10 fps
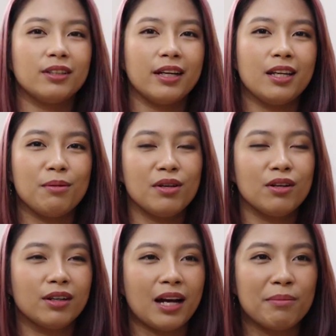Try naming
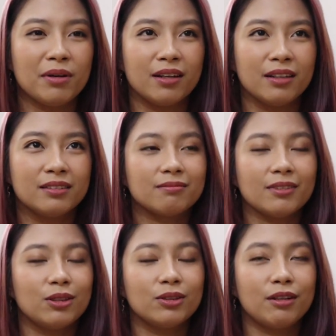your camera.
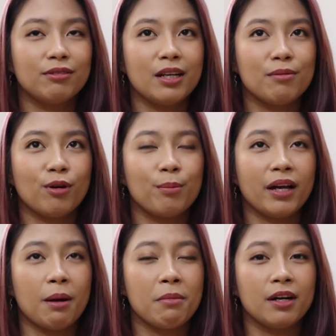I don't have a name for my
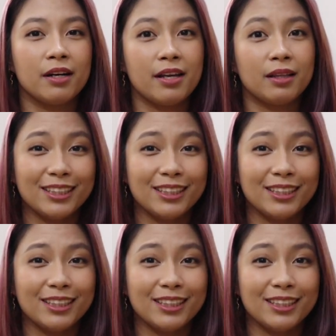camera yet.